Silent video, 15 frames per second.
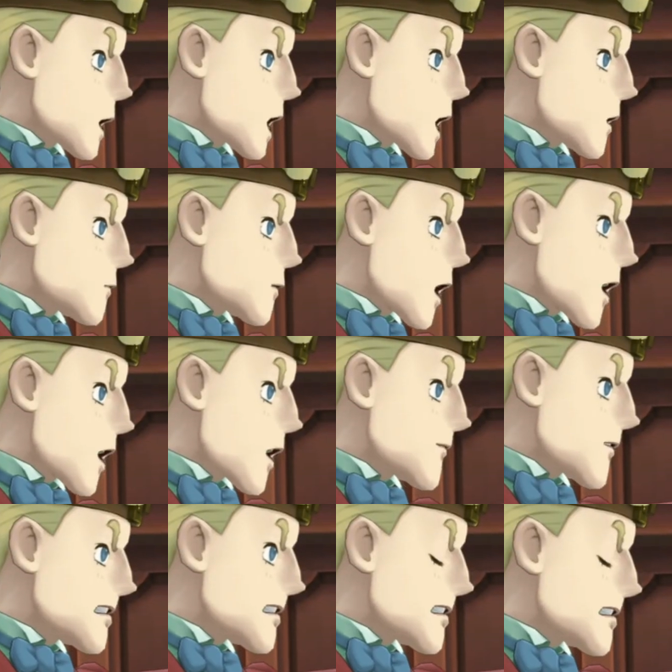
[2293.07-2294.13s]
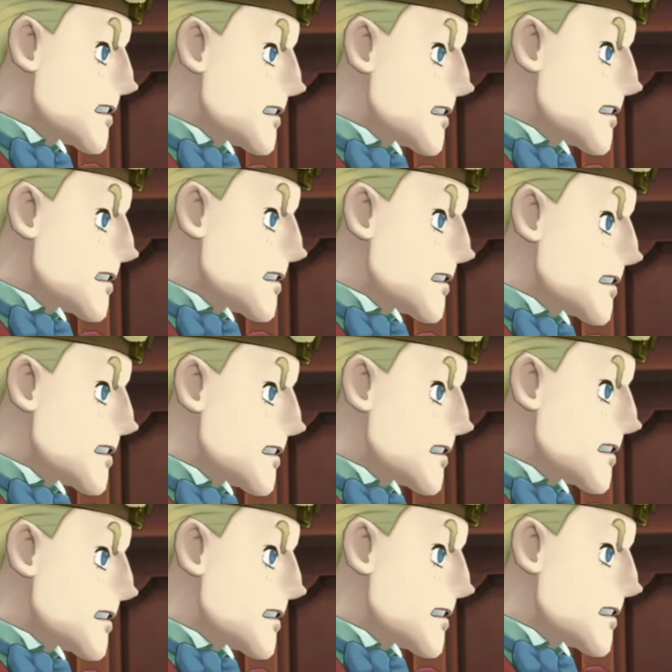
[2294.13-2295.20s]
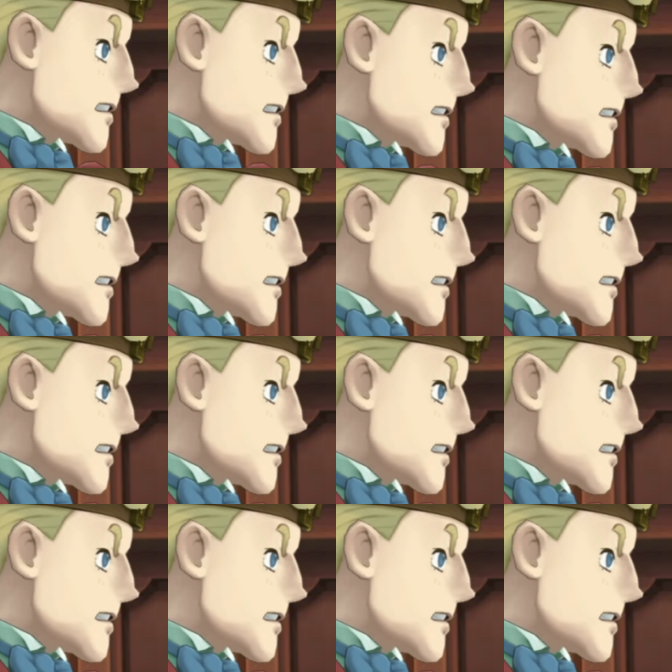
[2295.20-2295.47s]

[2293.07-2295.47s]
stereoscopes are just toys, do you? Huh?